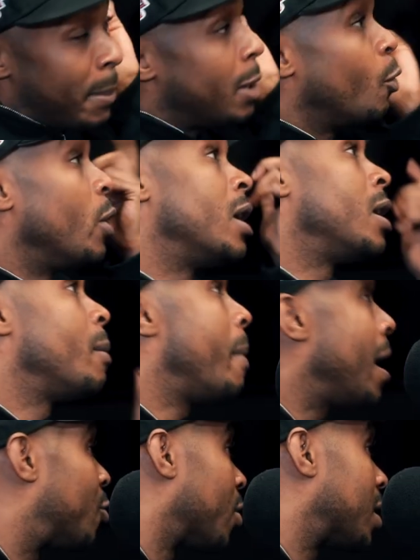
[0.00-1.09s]
I mean, I, we in the
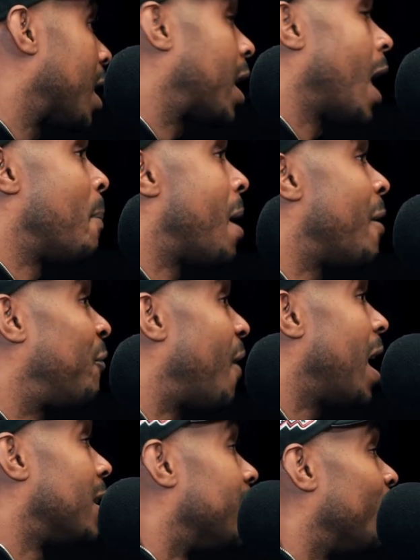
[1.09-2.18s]
matrix. We in, I'm not hey,
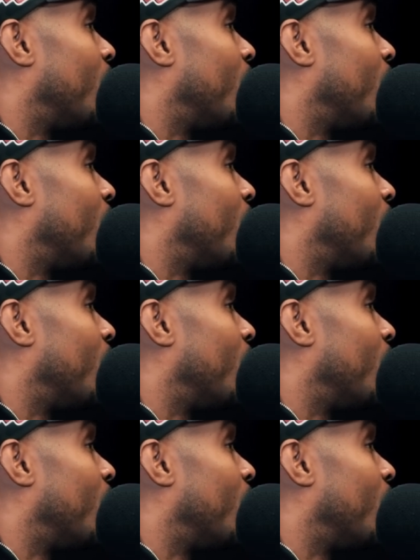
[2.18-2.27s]
fighting it.